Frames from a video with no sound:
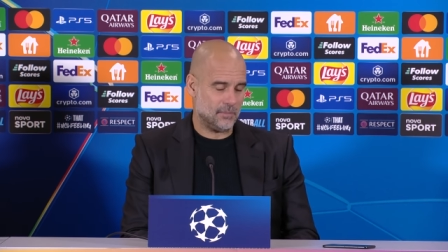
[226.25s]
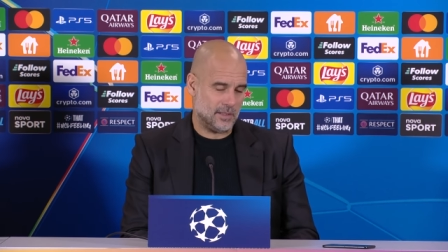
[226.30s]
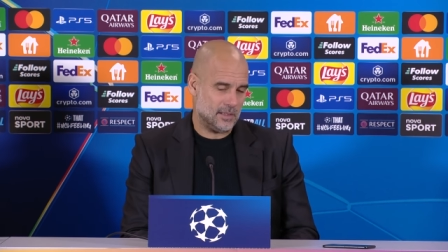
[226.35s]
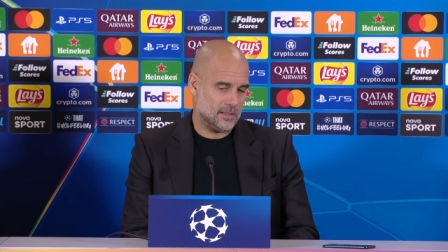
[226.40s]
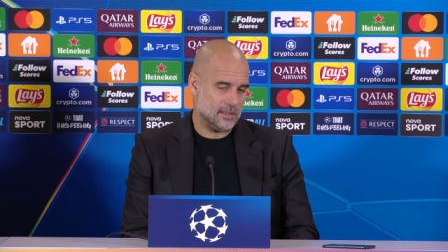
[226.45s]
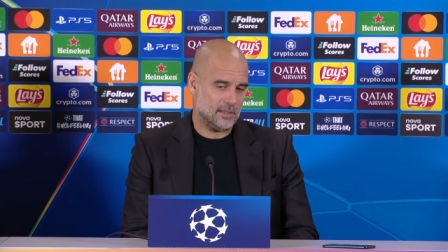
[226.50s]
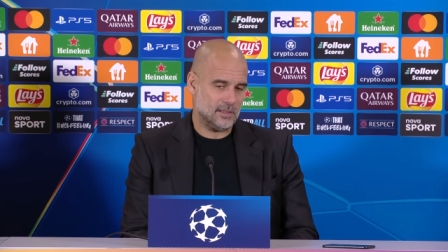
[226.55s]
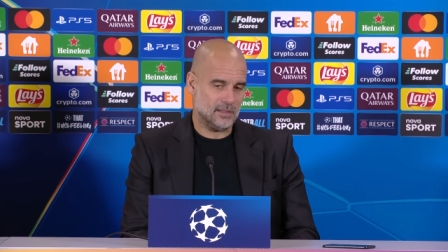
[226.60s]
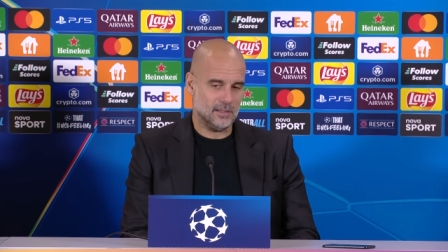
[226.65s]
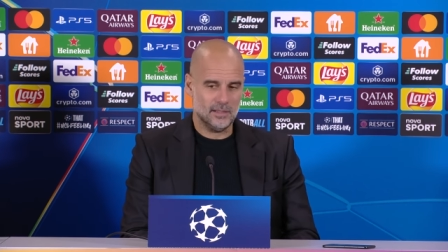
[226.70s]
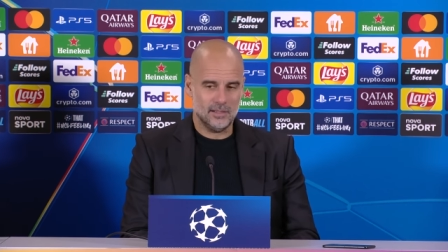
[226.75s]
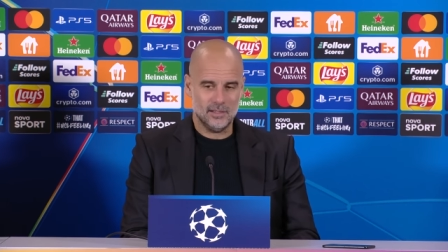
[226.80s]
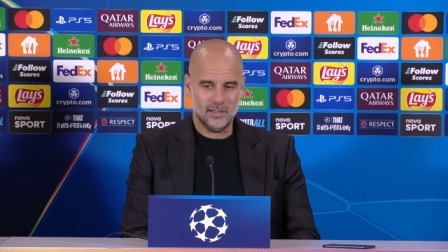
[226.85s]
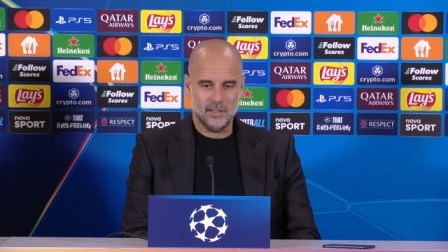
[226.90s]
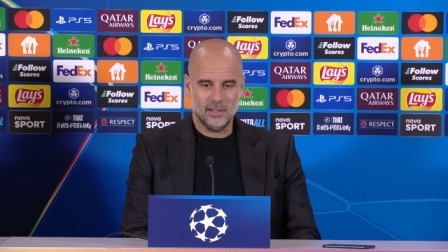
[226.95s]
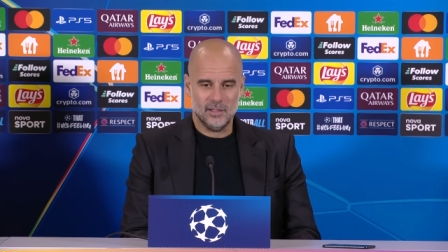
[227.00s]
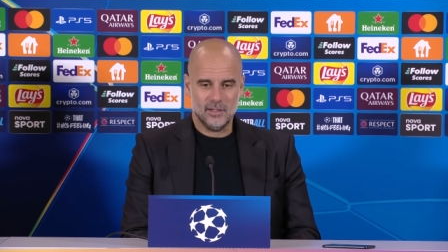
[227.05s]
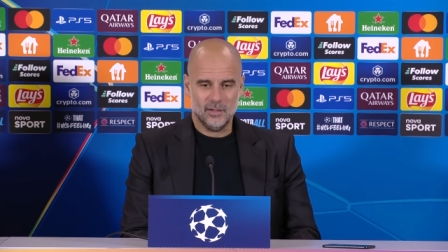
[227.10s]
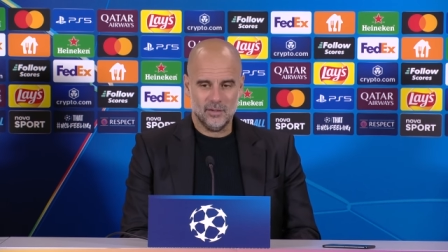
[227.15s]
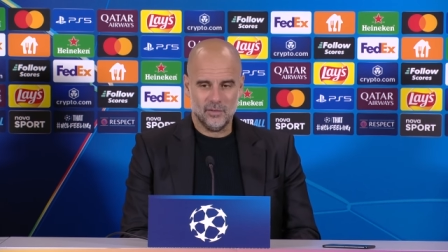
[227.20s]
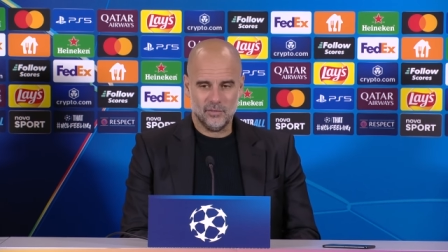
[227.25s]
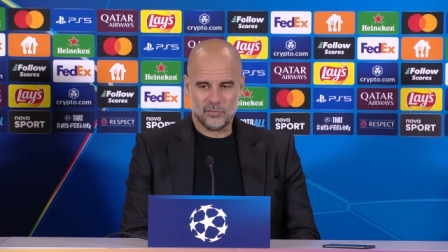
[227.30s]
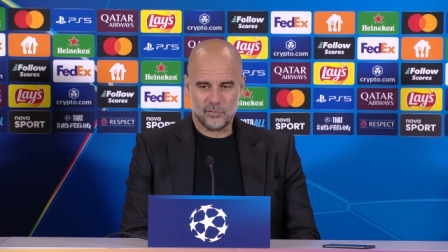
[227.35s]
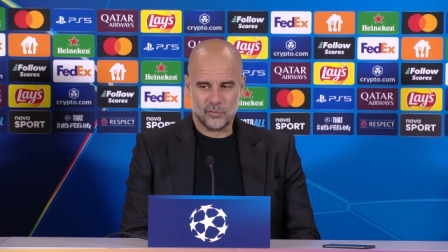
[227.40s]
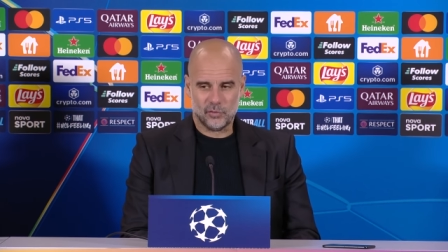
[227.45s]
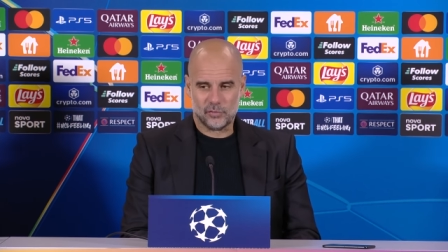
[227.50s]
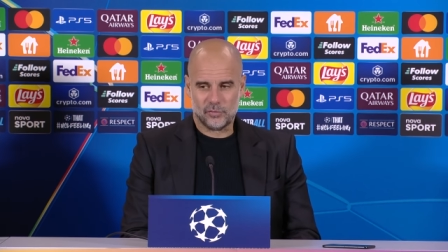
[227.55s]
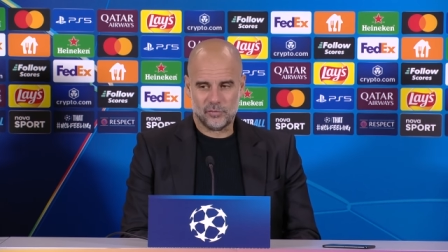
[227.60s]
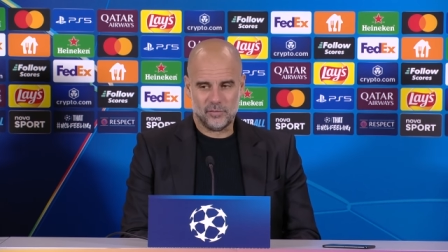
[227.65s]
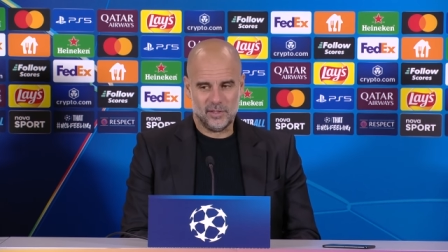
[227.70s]
And of
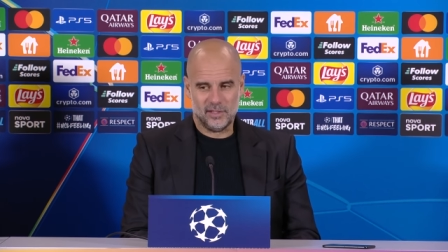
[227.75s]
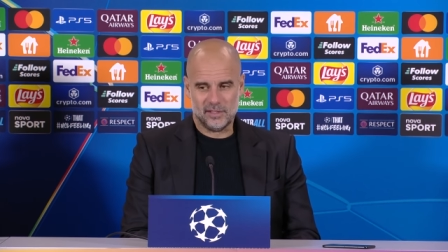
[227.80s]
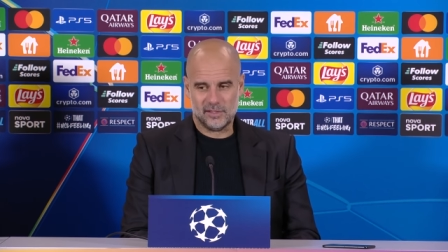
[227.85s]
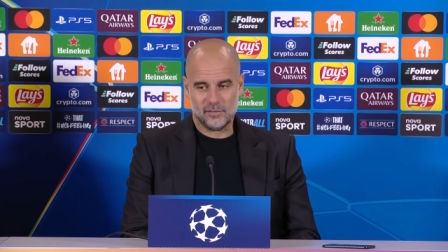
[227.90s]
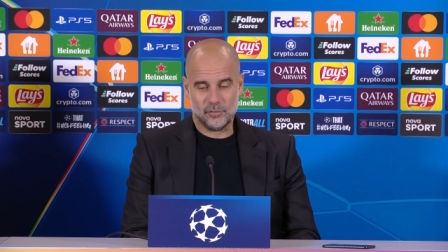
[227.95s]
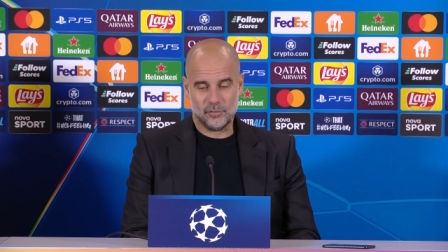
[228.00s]
course, Phil is